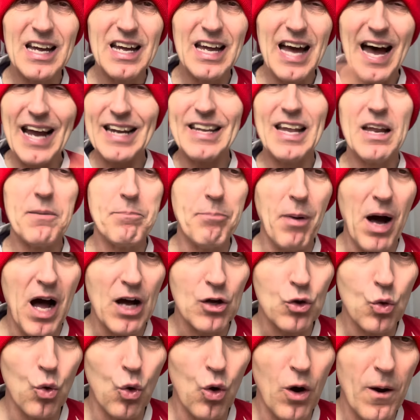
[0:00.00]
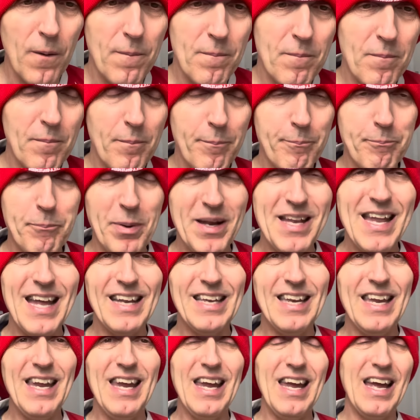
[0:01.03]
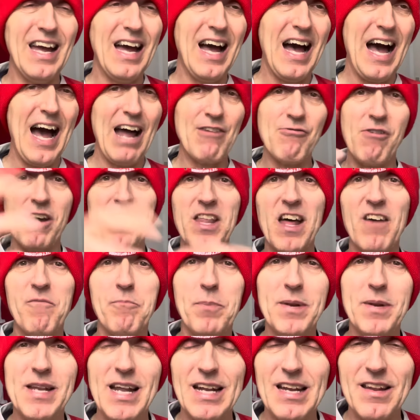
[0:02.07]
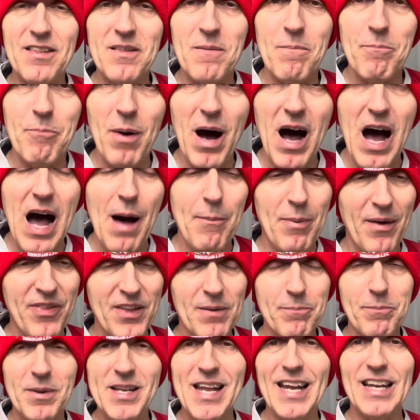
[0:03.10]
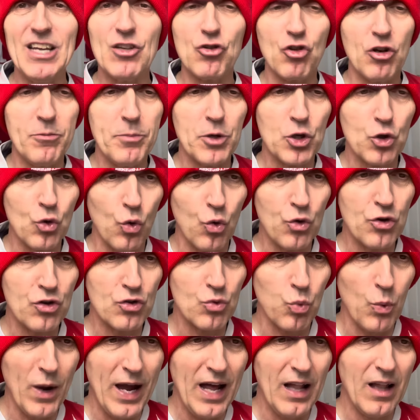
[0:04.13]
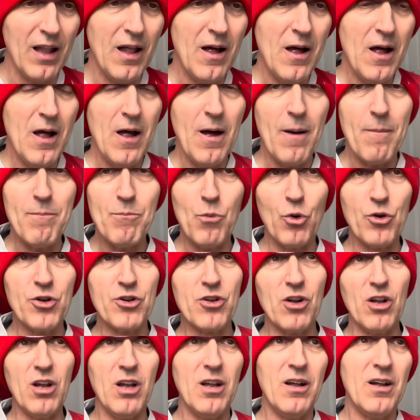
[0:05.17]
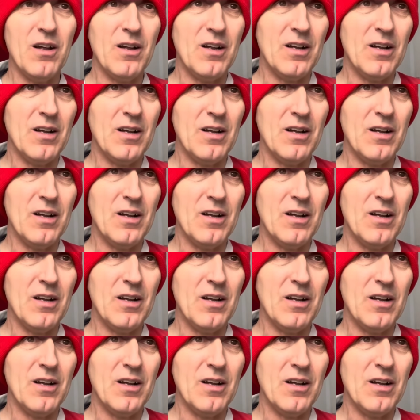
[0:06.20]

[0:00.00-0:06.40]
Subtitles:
I'd let Bar go. Benetti, I'd rather have Benetti than Bar, but I think Benetti's going to be going as well. Mundo,